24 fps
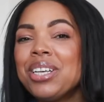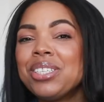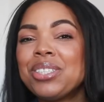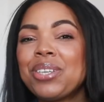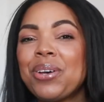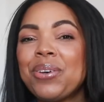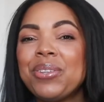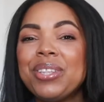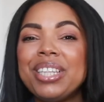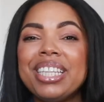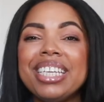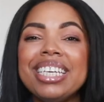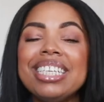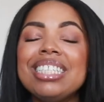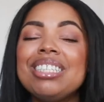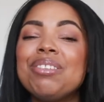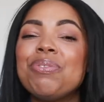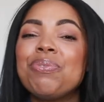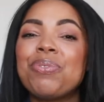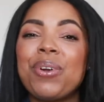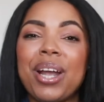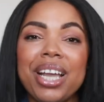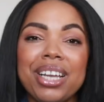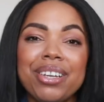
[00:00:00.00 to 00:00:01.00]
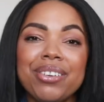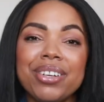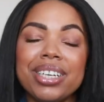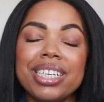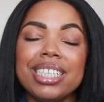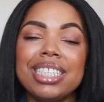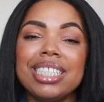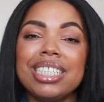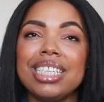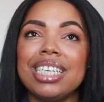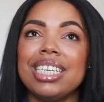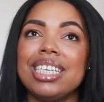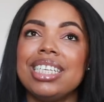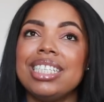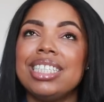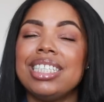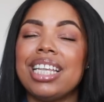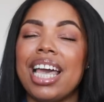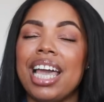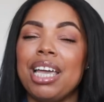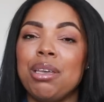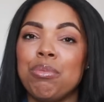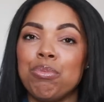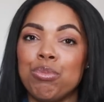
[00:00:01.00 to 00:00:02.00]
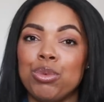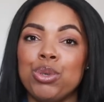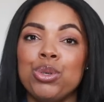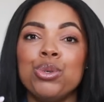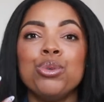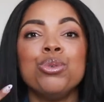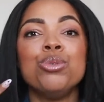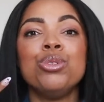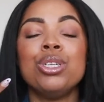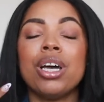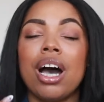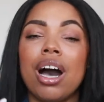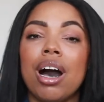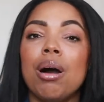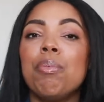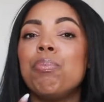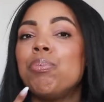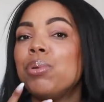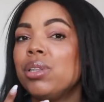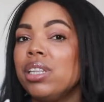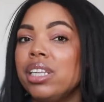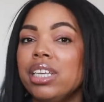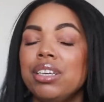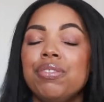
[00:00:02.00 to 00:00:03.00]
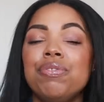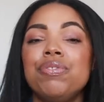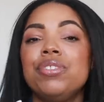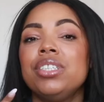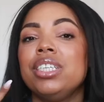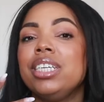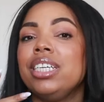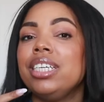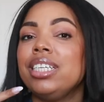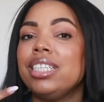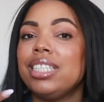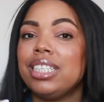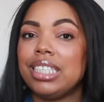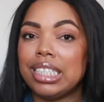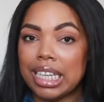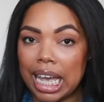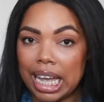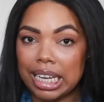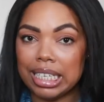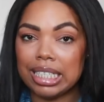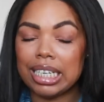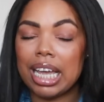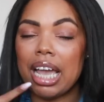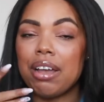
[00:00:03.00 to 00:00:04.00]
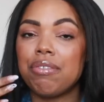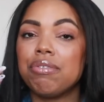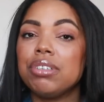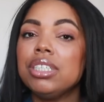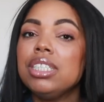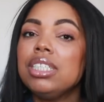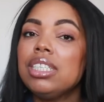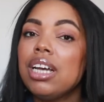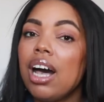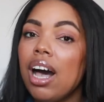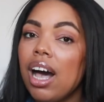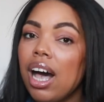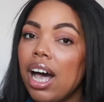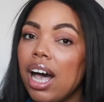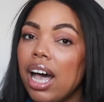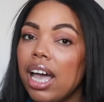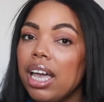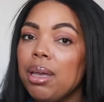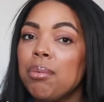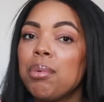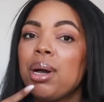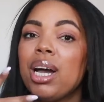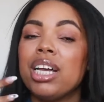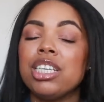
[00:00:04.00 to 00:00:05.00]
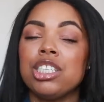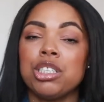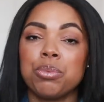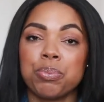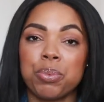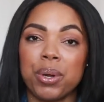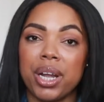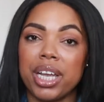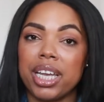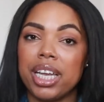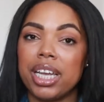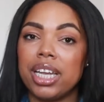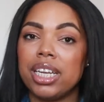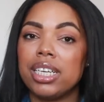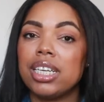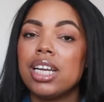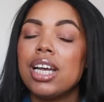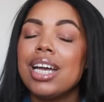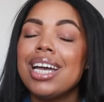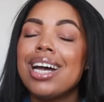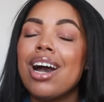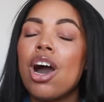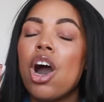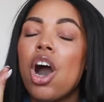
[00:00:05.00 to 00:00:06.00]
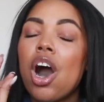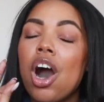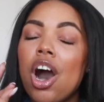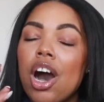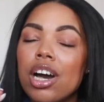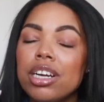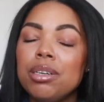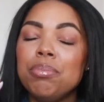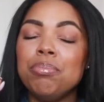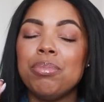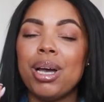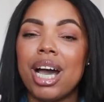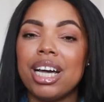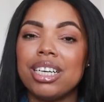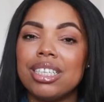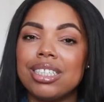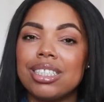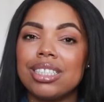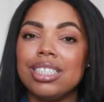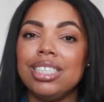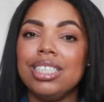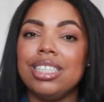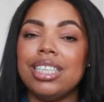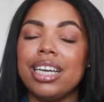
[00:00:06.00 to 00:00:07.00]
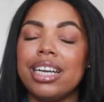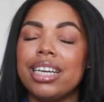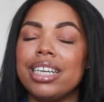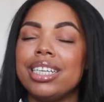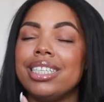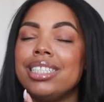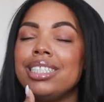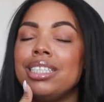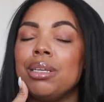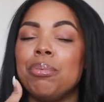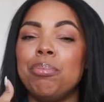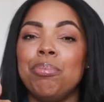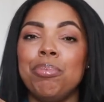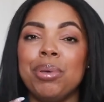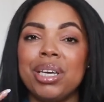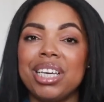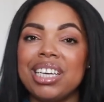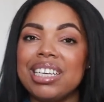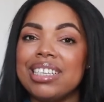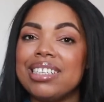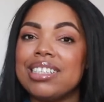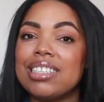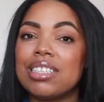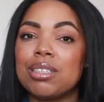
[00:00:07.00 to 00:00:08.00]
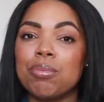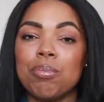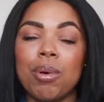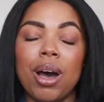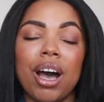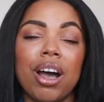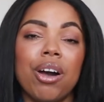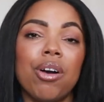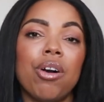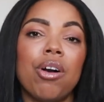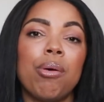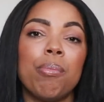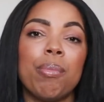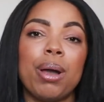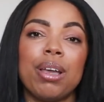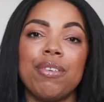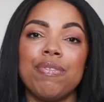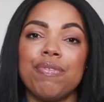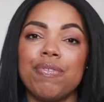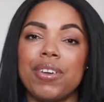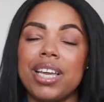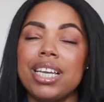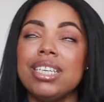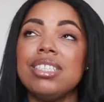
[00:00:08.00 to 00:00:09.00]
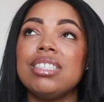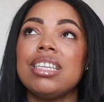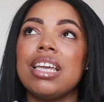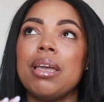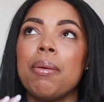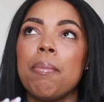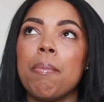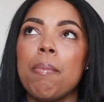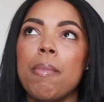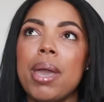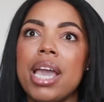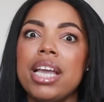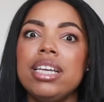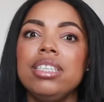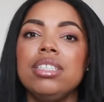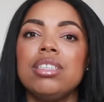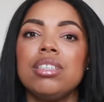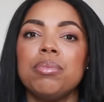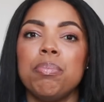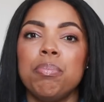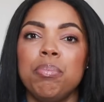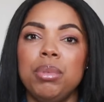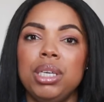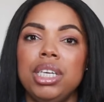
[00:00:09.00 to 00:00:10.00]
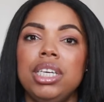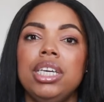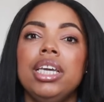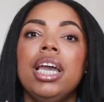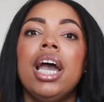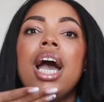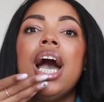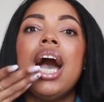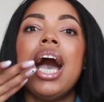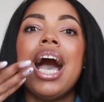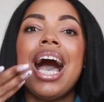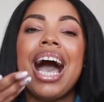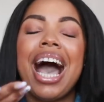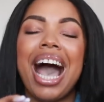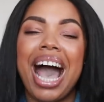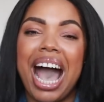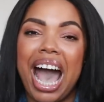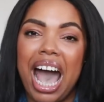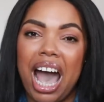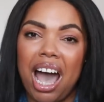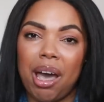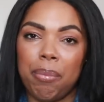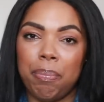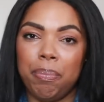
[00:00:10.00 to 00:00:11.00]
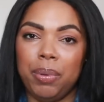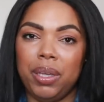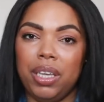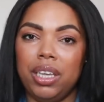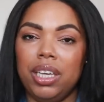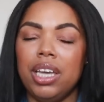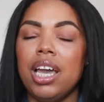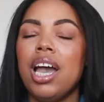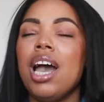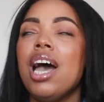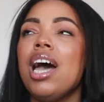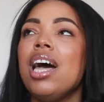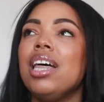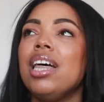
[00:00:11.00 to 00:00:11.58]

So this fragrance is a mood uplifting scent. Every time I spray it, automatically there is the biggest smile on my face. It makes me happy.